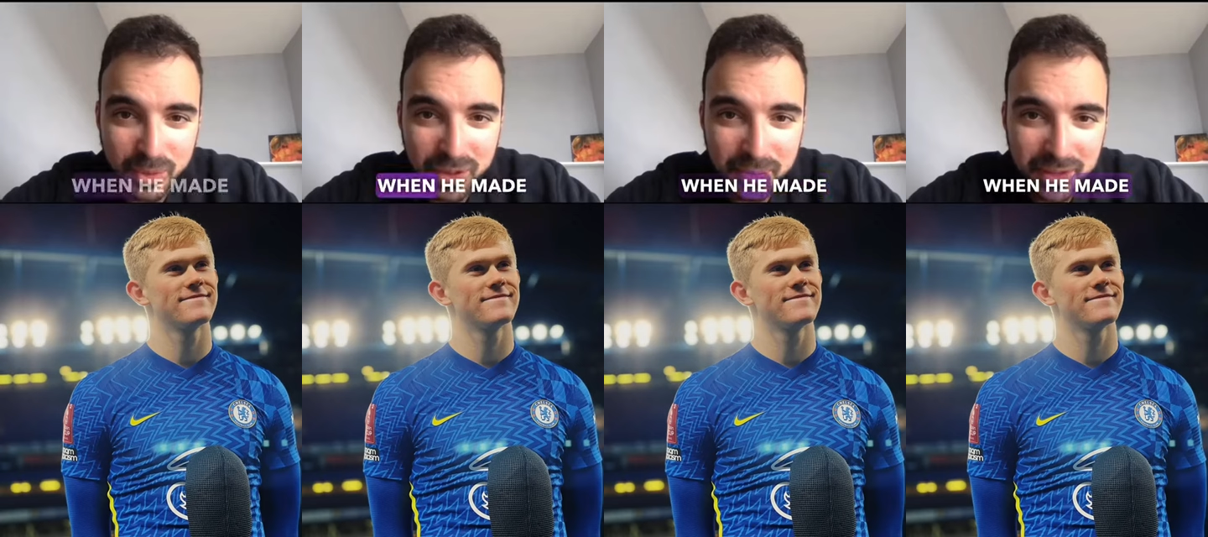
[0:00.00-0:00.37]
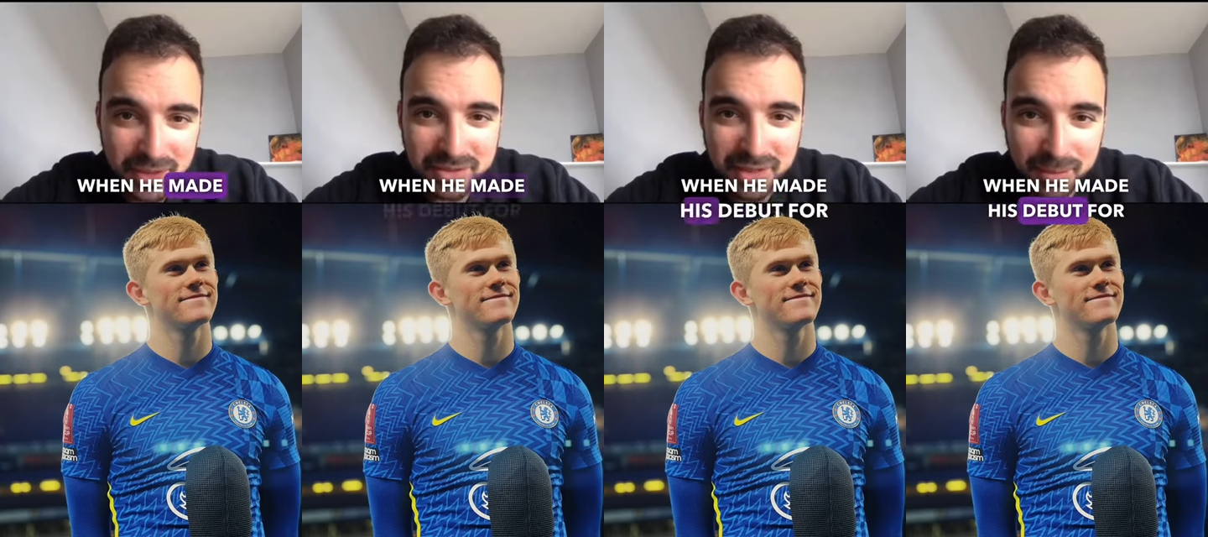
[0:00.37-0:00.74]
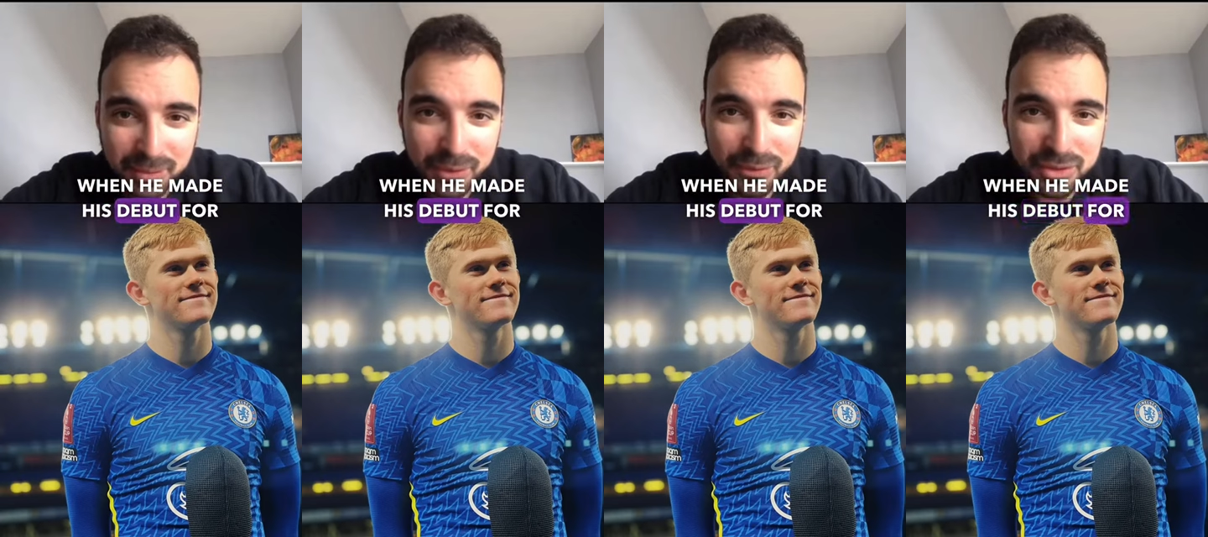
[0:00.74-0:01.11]
Speaker 1: When he made his
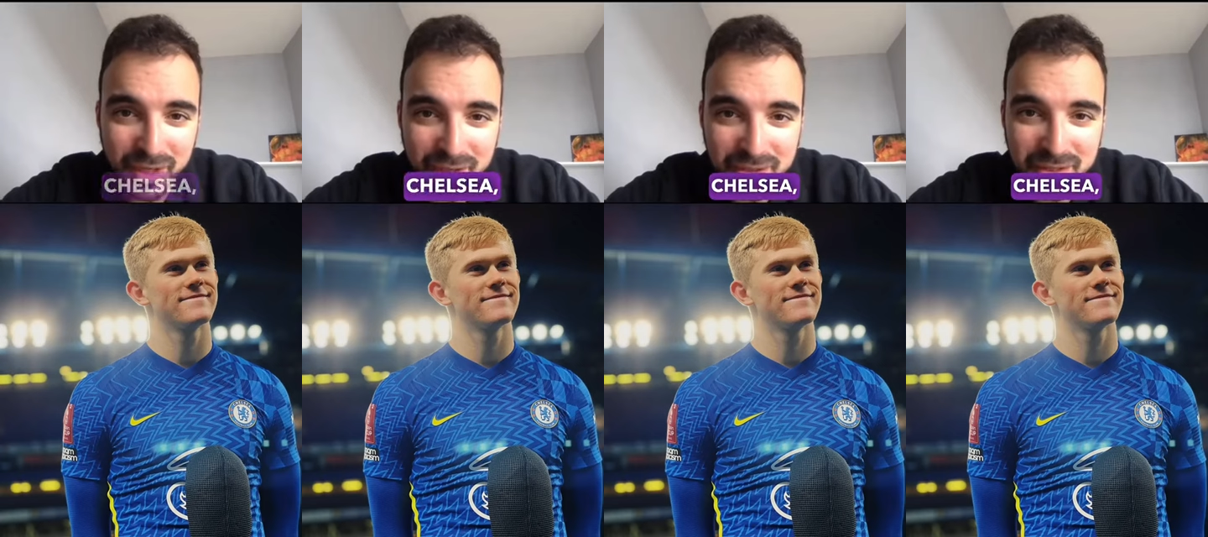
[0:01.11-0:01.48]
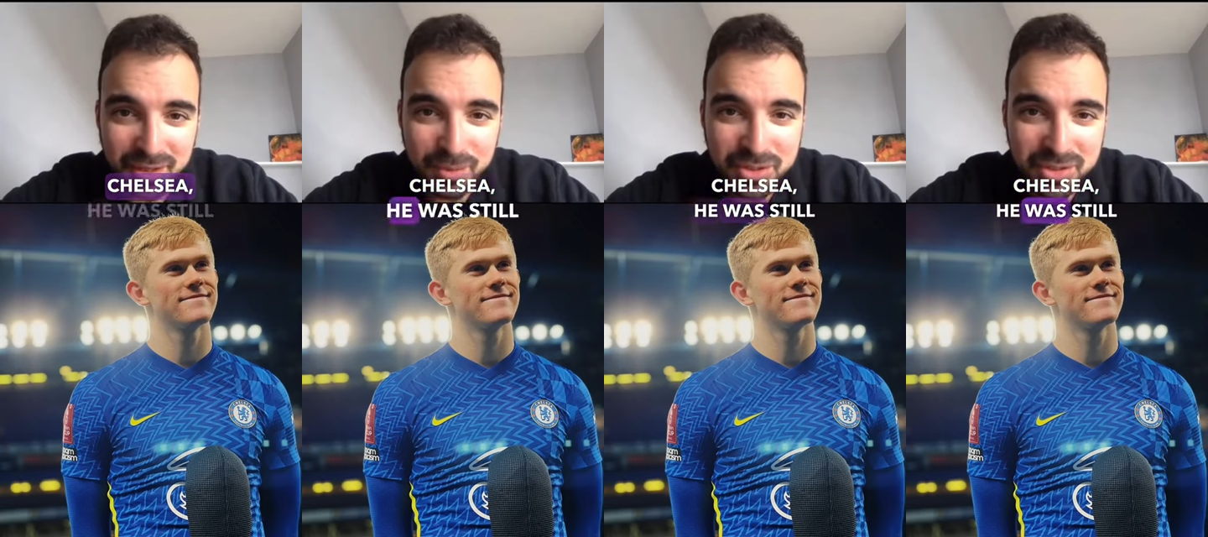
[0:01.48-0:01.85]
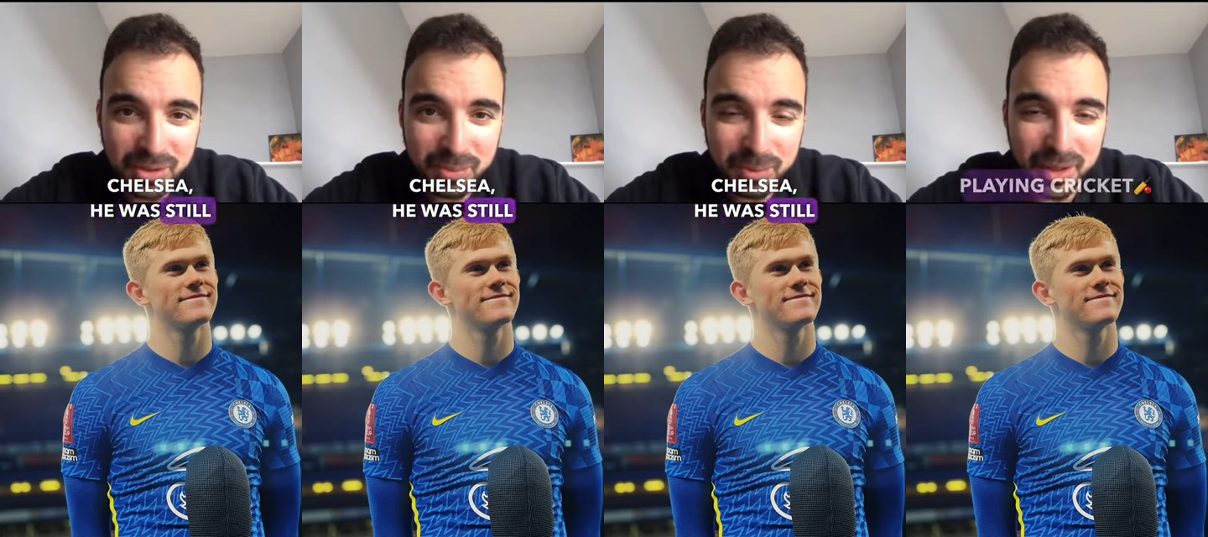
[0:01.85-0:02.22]
debut for Chelsea, he was
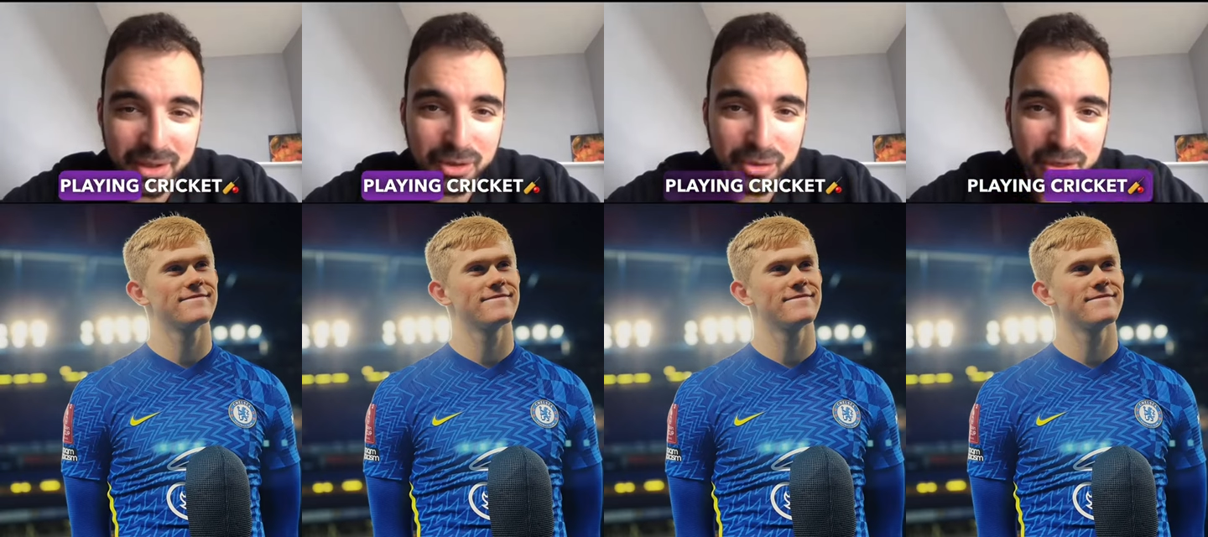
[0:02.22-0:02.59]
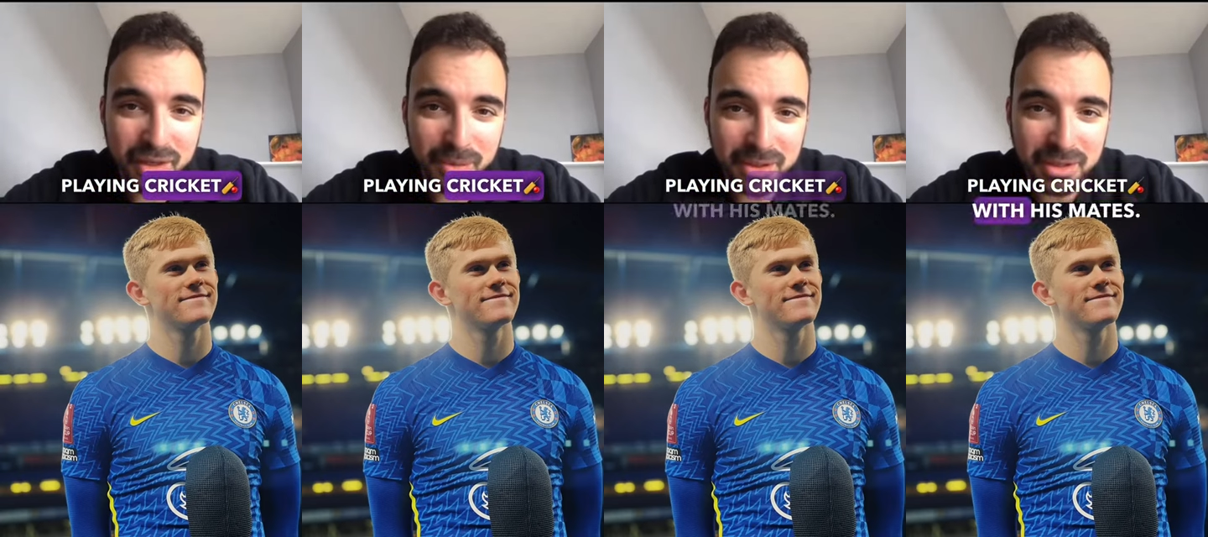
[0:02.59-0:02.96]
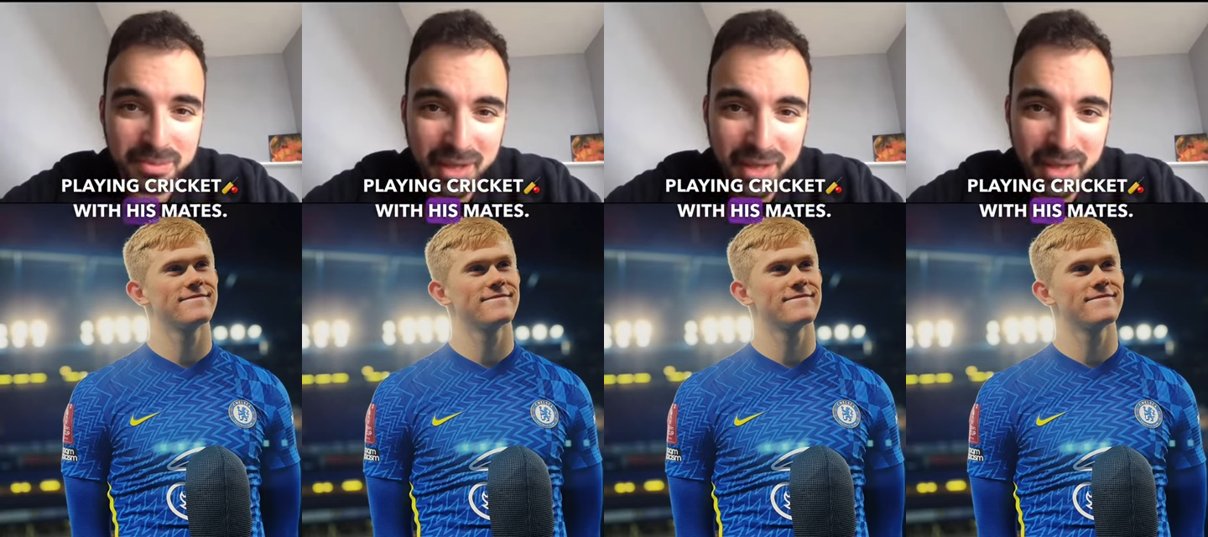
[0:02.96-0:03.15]
still playing cricket with his